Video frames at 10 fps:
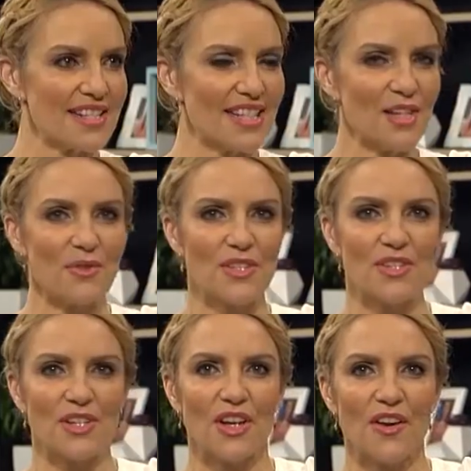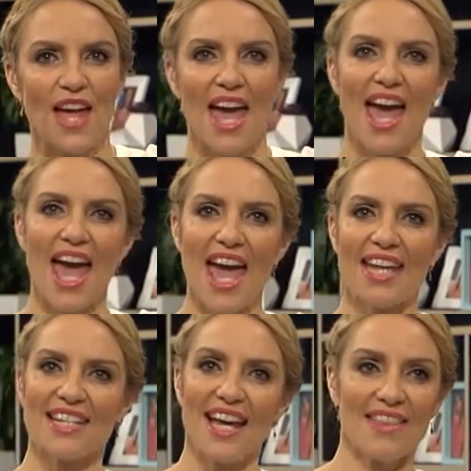to see you in the studio.
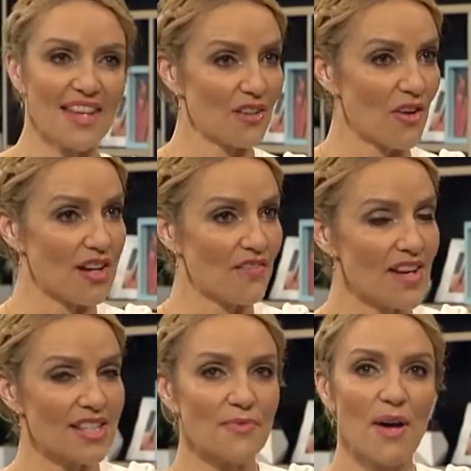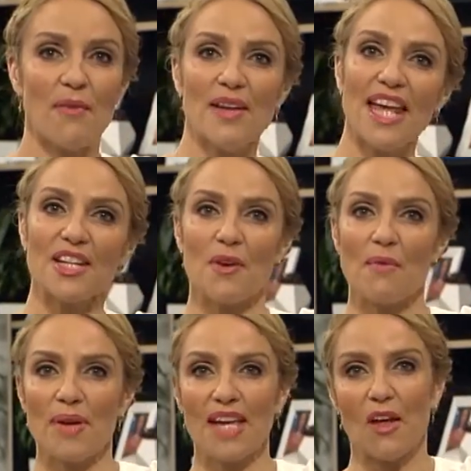And uh, thank great advice as well. And now to
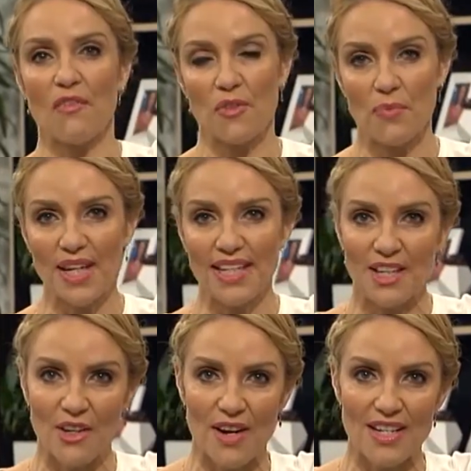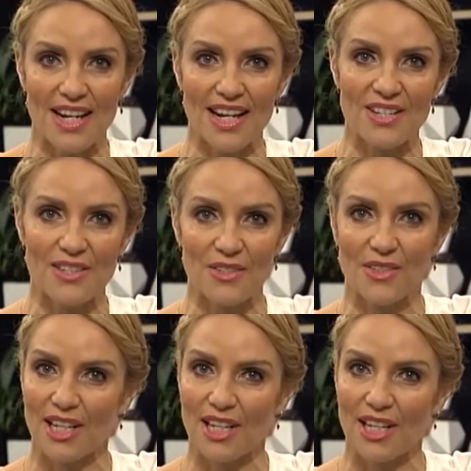our pet of the week. Congratulations to